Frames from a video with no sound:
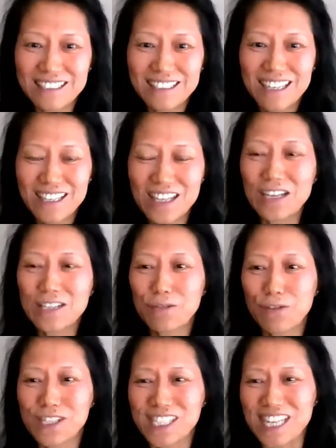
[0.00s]
Thanks for
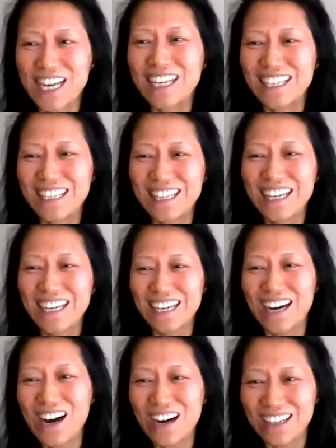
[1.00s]
staying
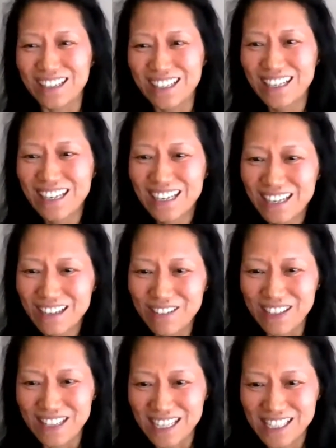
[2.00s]
on
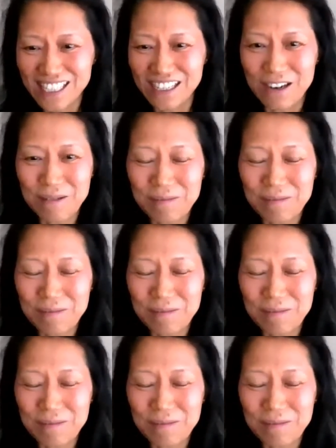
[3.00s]
with us here.